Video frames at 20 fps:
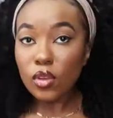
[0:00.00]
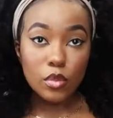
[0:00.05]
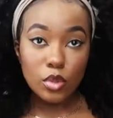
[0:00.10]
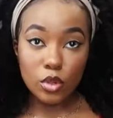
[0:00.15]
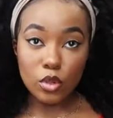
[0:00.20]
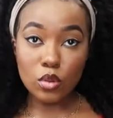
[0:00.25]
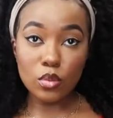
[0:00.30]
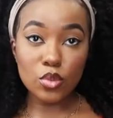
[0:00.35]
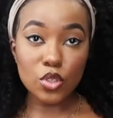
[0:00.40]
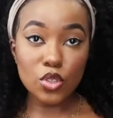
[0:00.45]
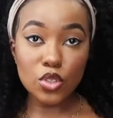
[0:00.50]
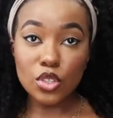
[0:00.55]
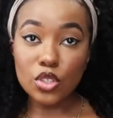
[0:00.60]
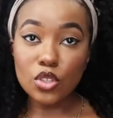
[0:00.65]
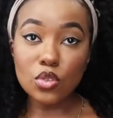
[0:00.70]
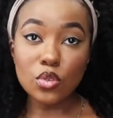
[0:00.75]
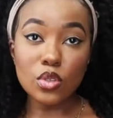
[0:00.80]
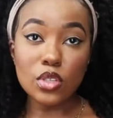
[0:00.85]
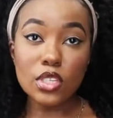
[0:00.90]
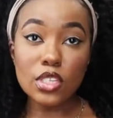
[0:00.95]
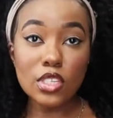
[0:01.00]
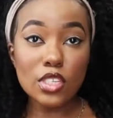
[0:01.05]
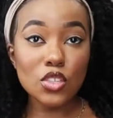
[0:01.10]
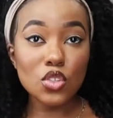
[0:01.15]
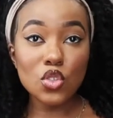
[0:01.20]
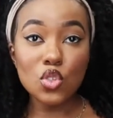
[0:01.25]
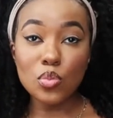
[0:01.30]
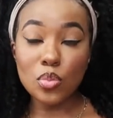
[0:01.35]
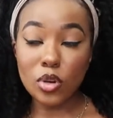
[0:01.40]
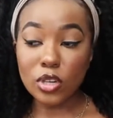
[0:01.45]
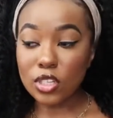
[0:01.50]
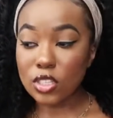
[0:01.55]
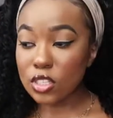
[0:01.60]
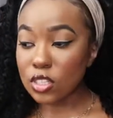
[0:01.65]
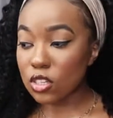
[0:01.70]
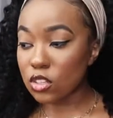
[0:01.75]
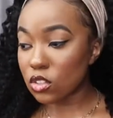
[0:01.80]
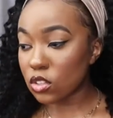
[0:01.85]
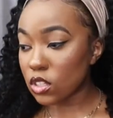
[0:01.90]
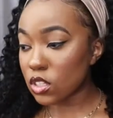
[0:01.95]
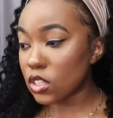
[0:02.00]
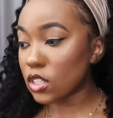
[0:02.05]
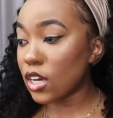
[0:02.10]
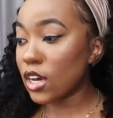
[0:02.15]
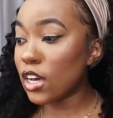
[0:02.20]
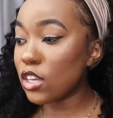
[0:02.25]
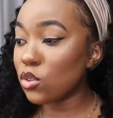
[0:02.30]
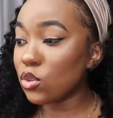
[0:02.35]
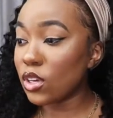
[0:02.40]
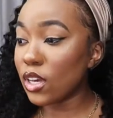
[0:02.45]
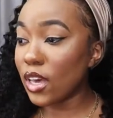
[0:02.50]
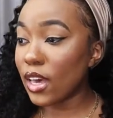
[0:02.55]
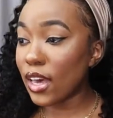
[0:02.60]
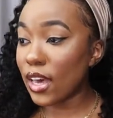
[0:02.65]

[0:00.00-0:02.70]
boom so you could do this two ponytails on the side you can